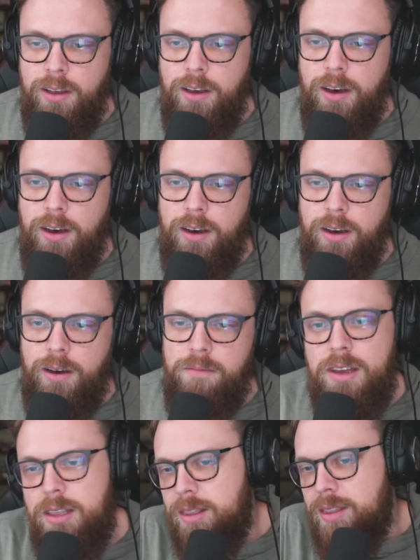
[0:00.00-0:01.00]

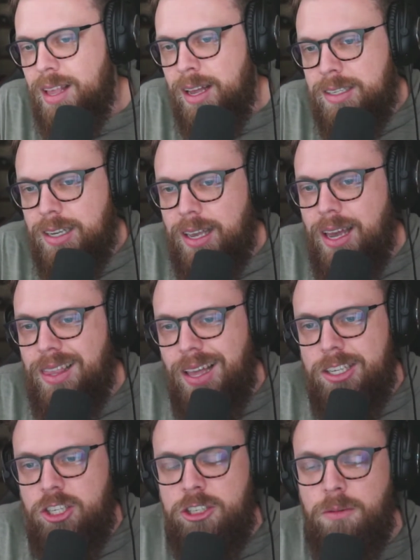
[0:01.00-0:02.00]
And that's
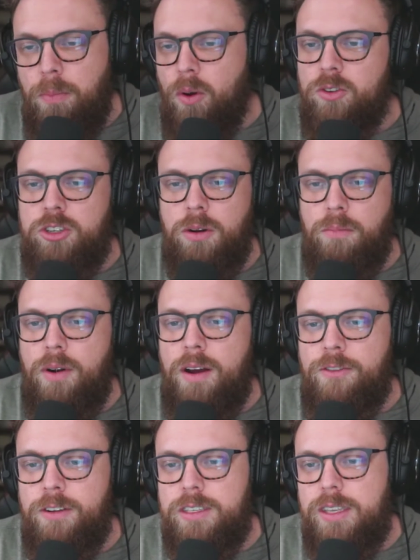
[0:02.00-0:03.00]
just a personal
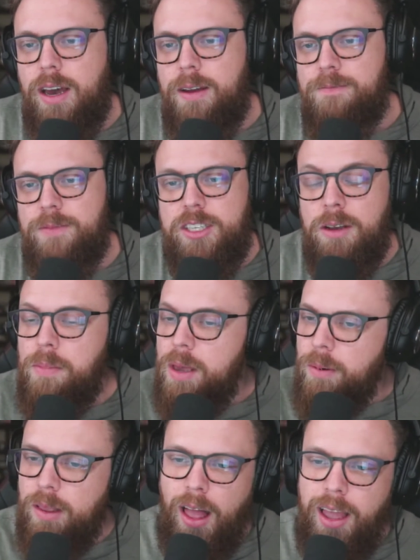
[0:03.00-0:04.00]
preference that some
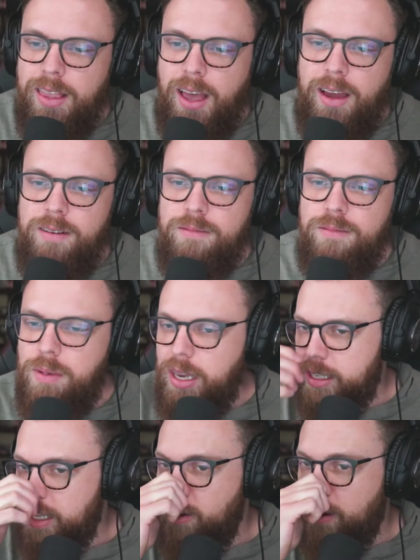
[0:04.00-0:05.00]
people like that
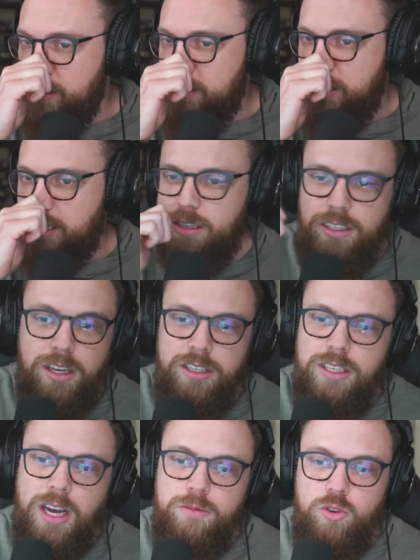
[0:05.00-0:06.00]
because then you got tons of
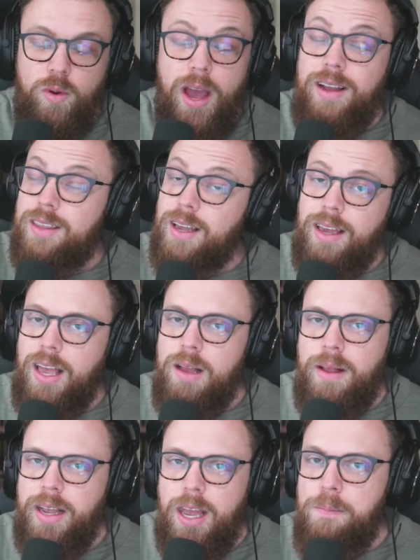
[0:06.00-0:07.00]
time to react. Like a game
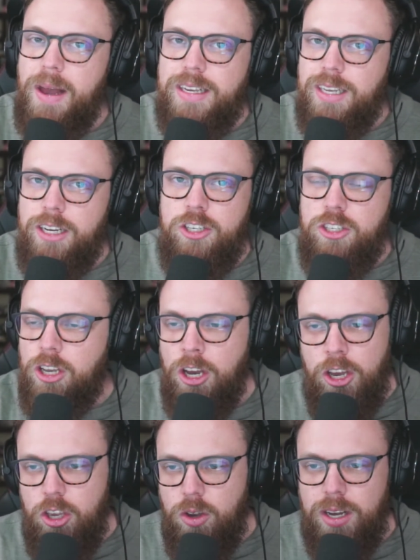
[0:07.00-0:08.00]
like Apex Legends,
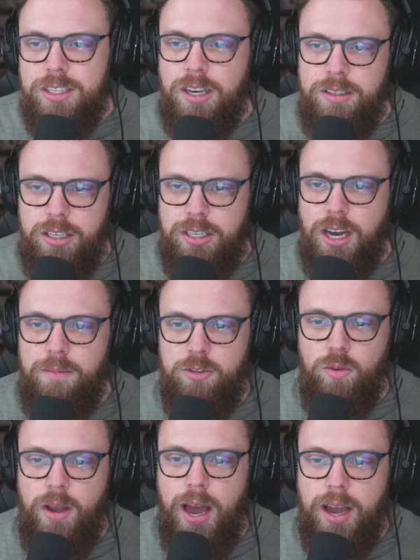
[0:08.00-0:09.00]
you got tons of time
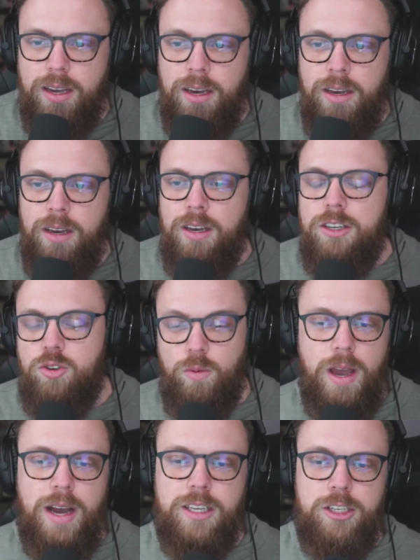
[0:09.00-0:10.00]
to react,
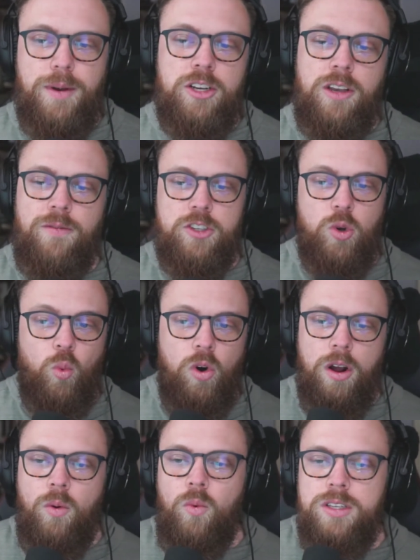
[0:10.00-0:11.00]
especially if it's a
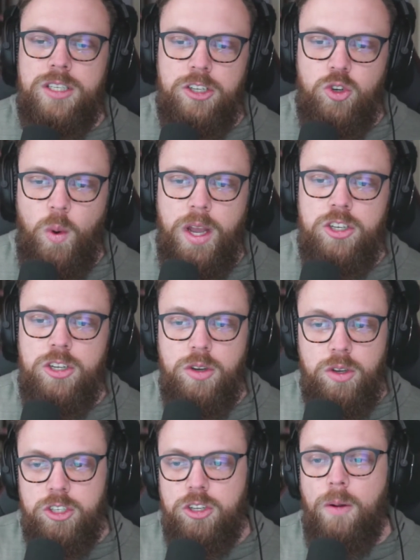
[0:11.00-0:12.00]
one-on-one situation. You
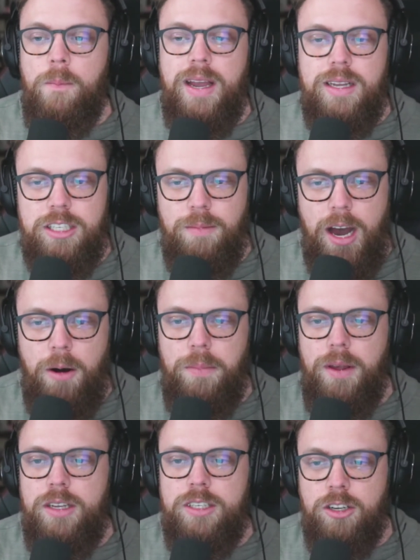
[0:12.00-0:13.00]
can start making some
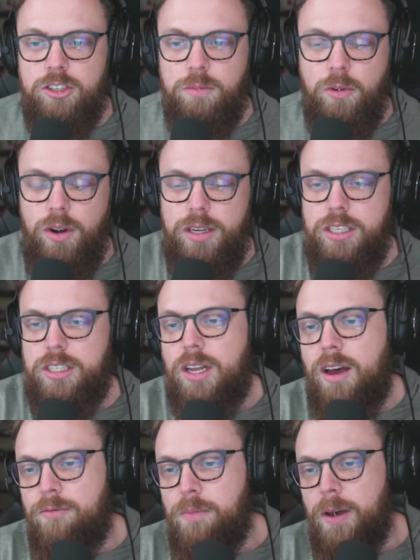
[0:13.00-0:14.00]
outplays and some crazy
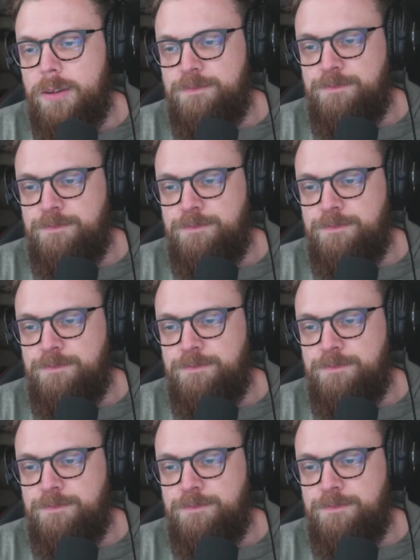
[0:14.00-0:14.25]
stuff. But